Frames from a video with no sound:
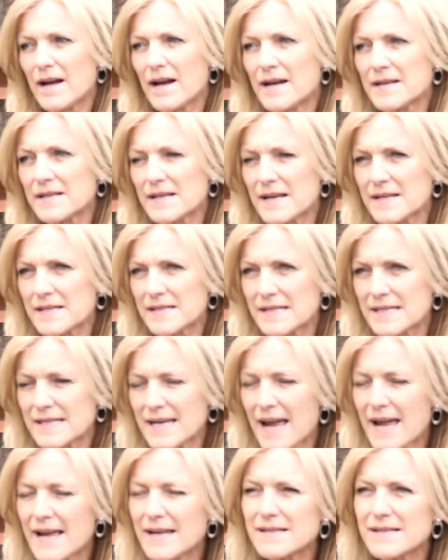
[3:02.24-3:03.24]
a, a,
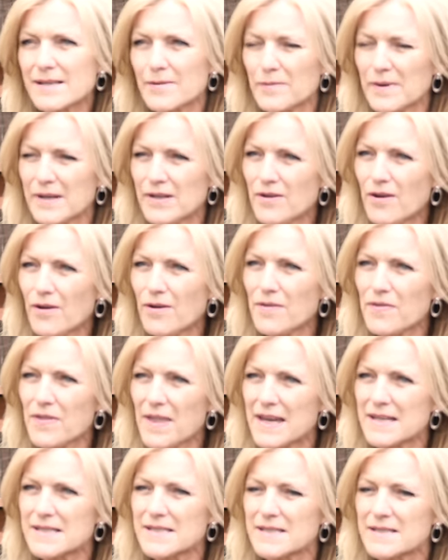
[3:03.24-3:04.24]
stance that we're not
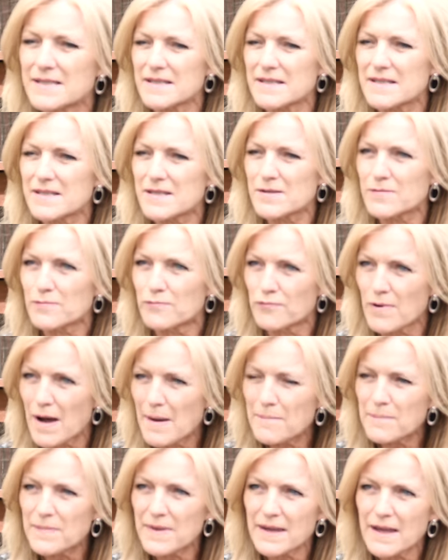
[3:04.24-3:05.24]
there
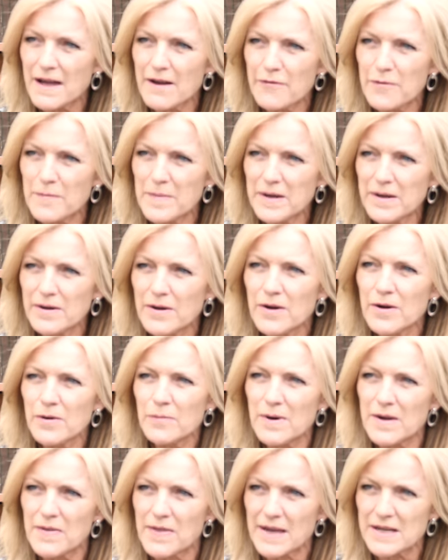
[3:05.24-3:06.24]
disrupt the government,
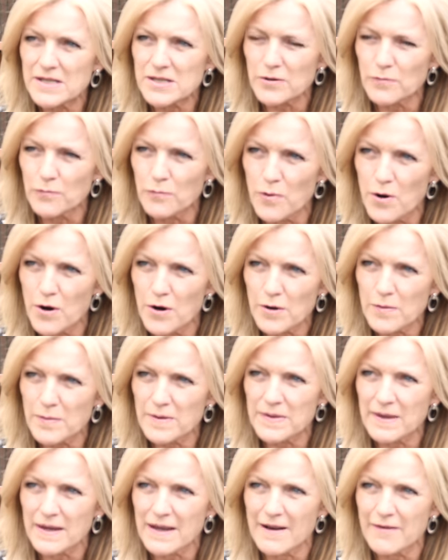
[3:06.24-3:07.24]
we're there to work
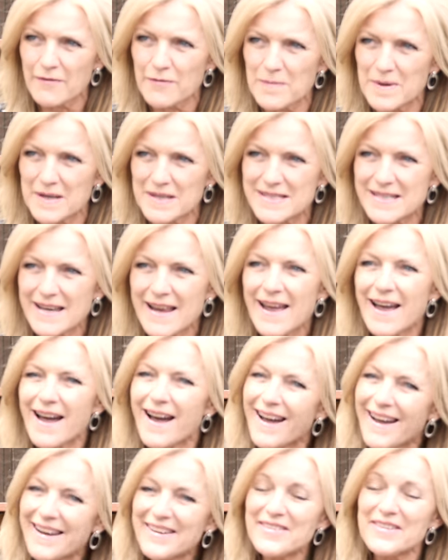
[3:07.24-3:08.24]
with the government.
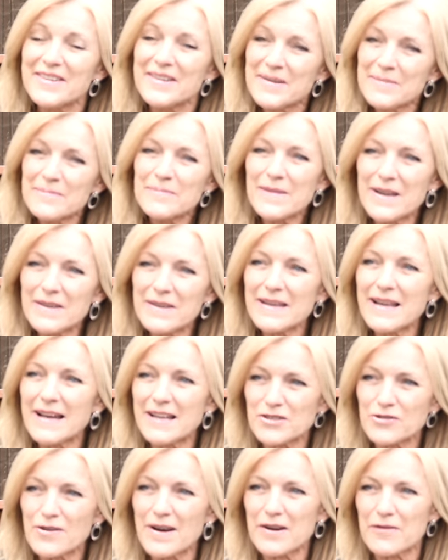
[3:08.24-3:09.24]
And I think
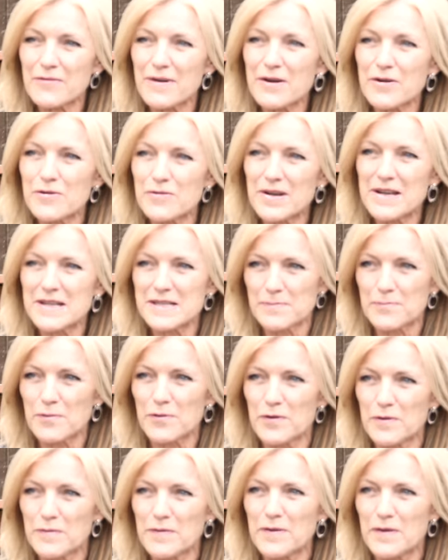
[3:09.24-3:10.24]
our track record has
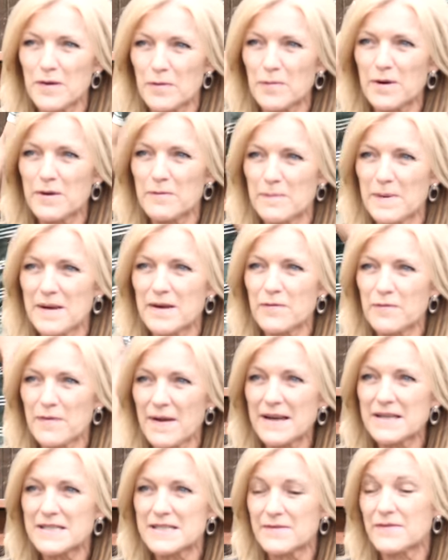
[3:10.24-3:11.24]
proven that we've been
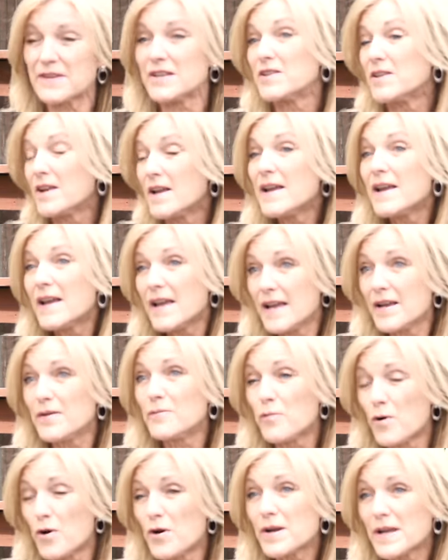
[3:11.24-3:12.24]
effective in,
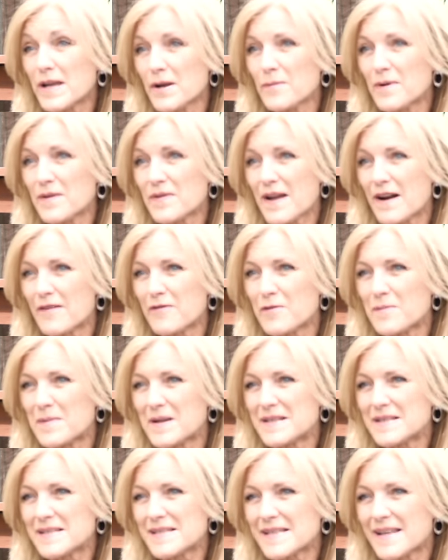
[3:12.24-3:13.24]
in working with
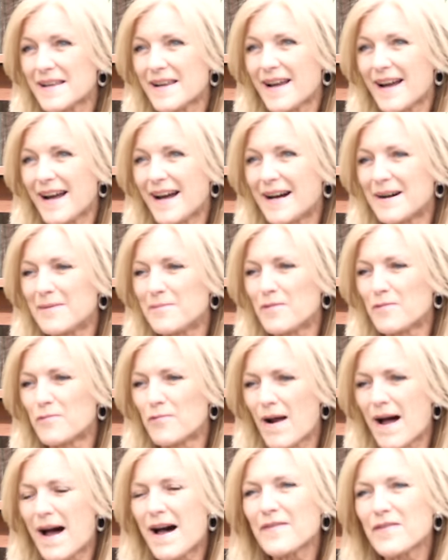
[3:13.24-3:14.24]
governments um,
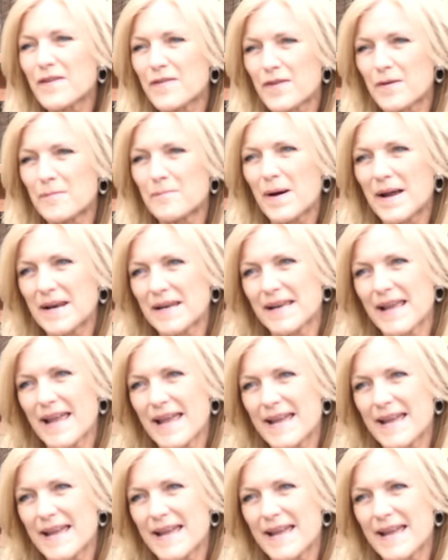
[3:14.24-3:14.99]
rather than butting